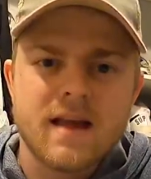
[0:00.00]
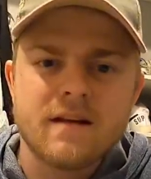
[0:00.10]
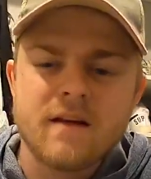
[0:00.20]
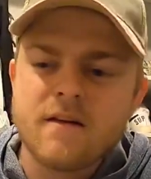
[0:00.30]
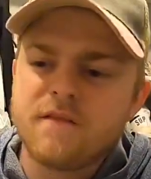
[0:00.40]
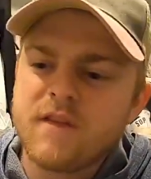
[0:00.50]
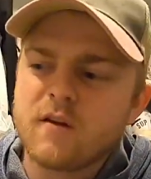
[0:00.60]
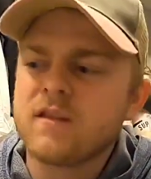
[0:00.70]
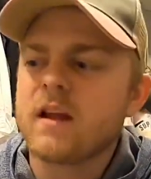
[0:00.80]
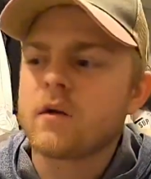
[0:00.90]
it
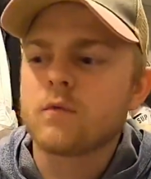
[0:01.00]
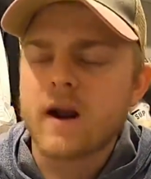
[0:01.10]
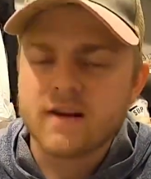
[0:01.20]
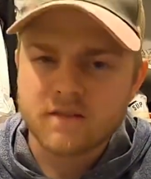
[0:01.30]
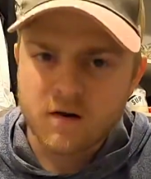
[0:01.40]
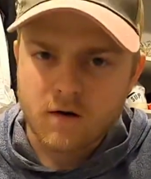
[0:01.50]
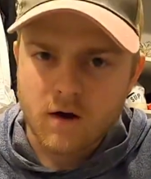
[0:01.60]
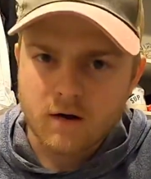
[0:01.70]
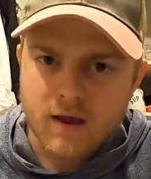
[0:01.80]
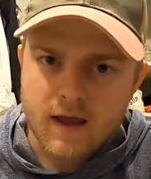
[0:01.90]
feels like a razor,
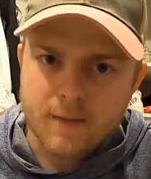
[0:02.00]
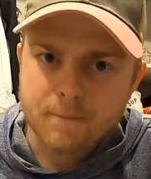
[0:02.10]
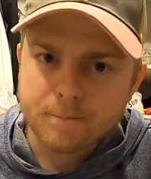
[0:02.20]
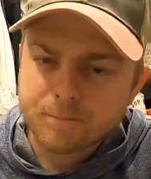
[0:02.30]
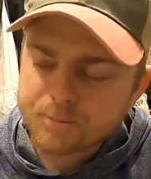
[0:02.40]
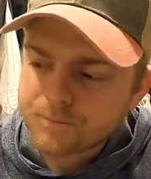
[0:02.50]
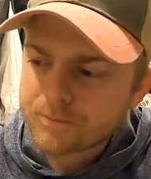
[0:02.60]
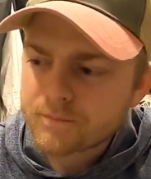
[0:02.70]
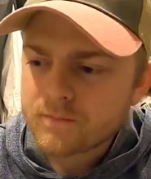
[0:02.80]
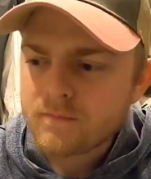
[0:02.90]
okay?
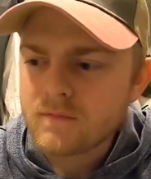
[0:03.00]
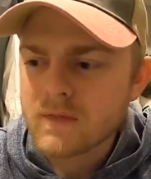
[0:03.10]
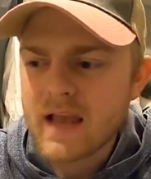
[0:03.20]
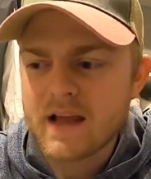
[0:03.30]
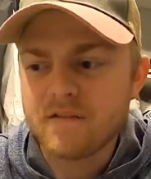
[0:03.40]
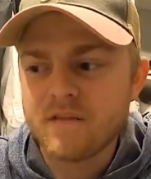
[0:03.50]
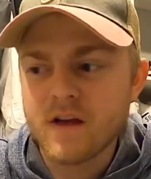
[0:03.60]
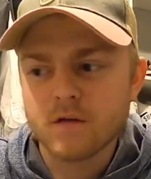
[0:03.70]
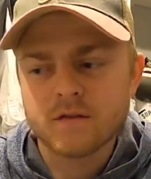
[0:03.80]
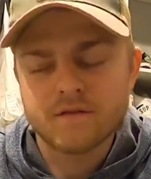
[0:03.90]
It
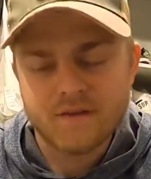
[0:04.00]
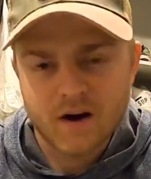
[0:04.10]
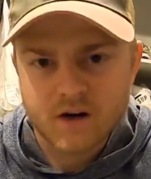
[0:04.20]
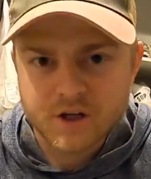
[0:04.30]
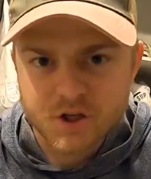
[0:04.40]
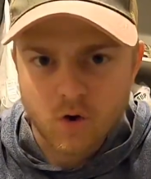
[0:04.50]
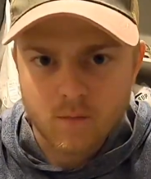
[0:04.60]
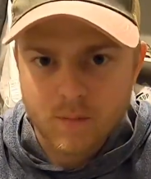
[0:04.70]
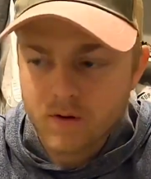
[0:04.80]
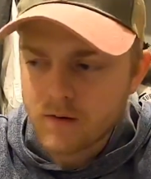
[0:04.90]
feels very sharp.